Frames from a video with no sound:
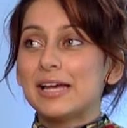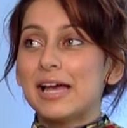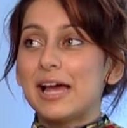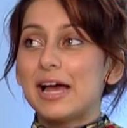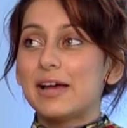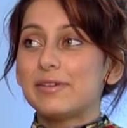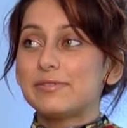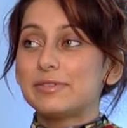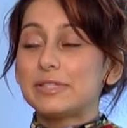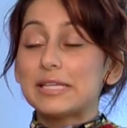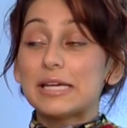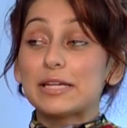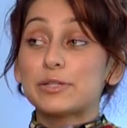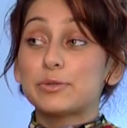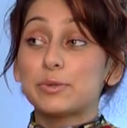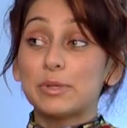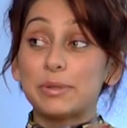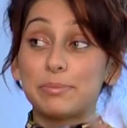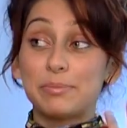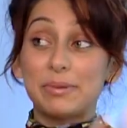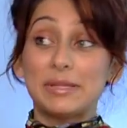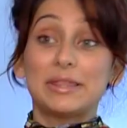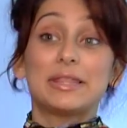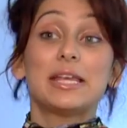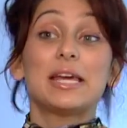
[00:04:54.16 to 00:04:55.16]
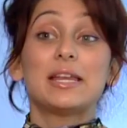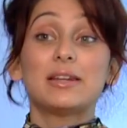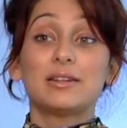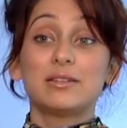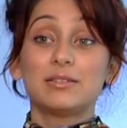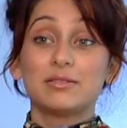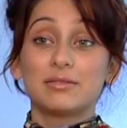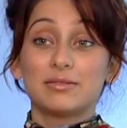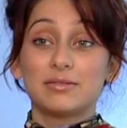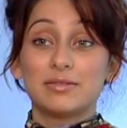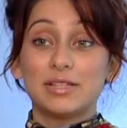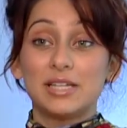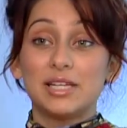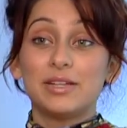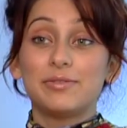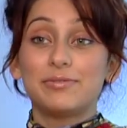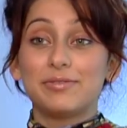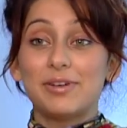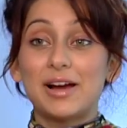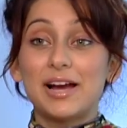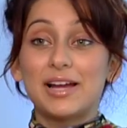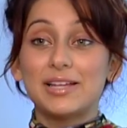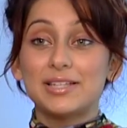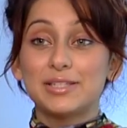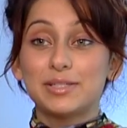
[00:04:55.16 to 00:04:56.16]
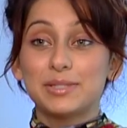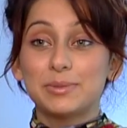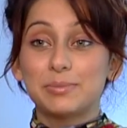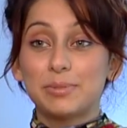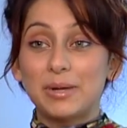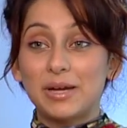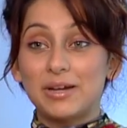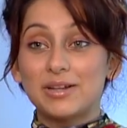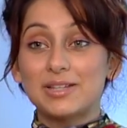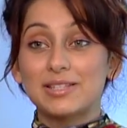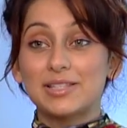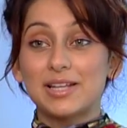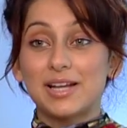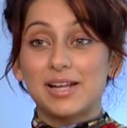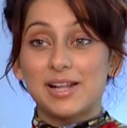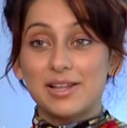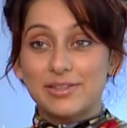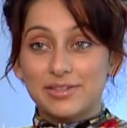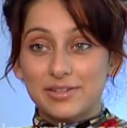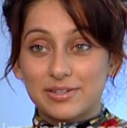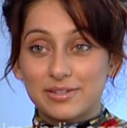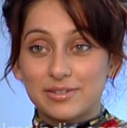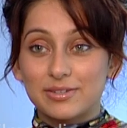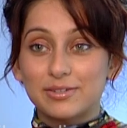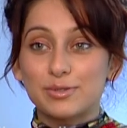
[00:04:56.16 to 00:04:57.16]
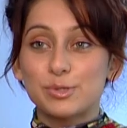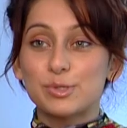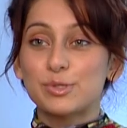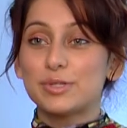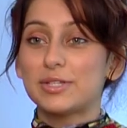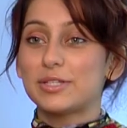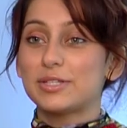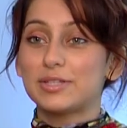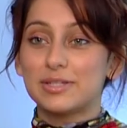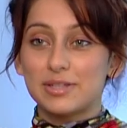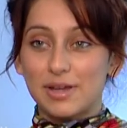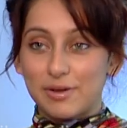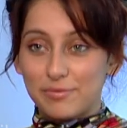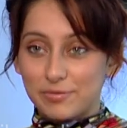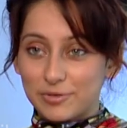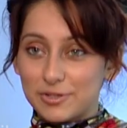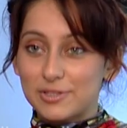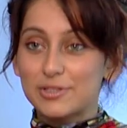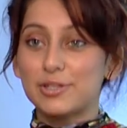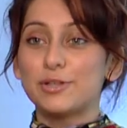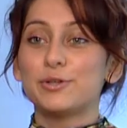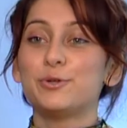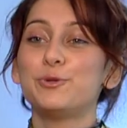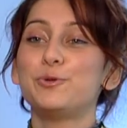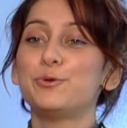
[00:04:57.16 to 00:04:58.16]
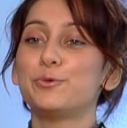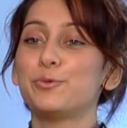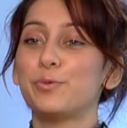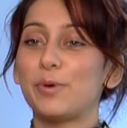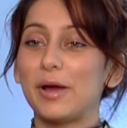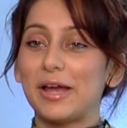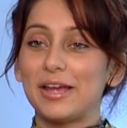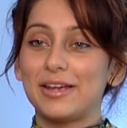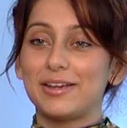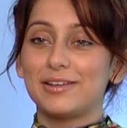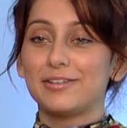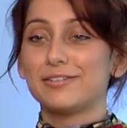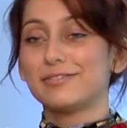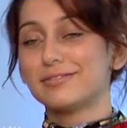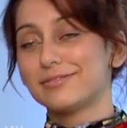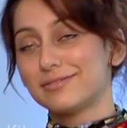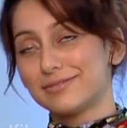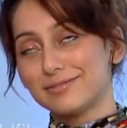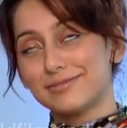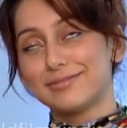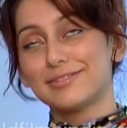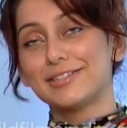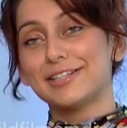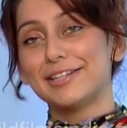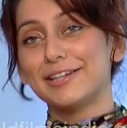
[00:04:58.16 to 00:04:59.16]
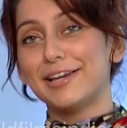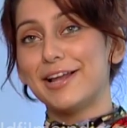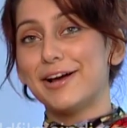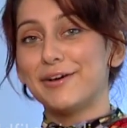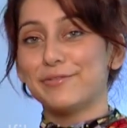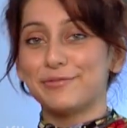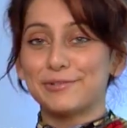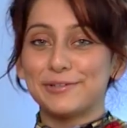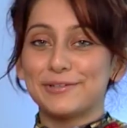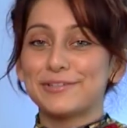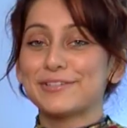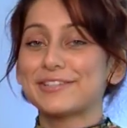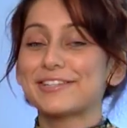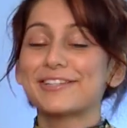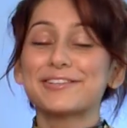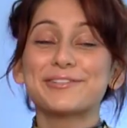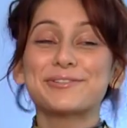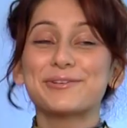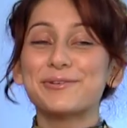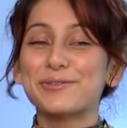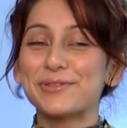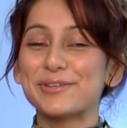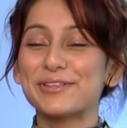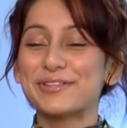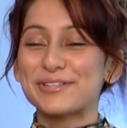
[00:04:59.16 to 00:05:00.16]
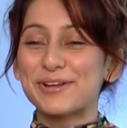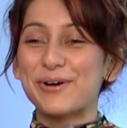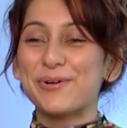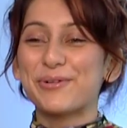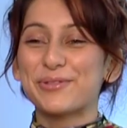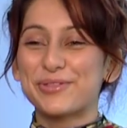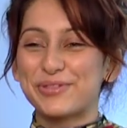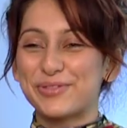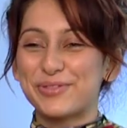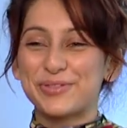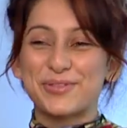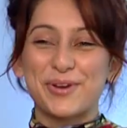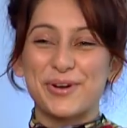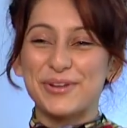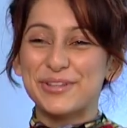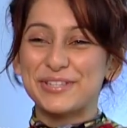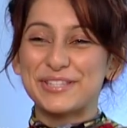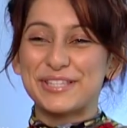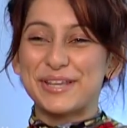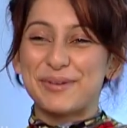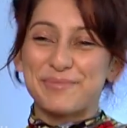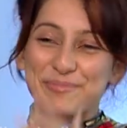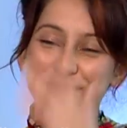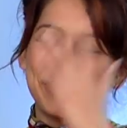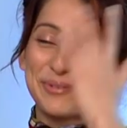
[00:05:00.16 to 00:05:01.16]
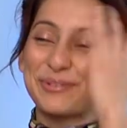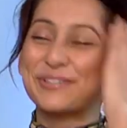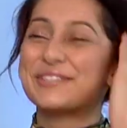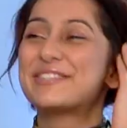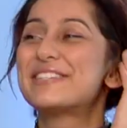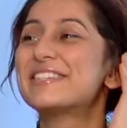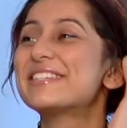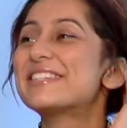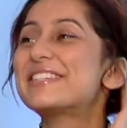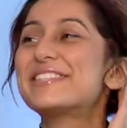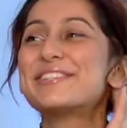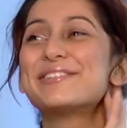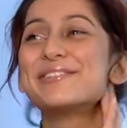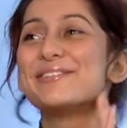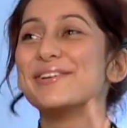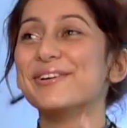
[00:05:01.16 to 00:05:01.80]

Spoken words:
have sex with. But then he finds Perizad and discovers a new way to love. And so this whole concept was just, you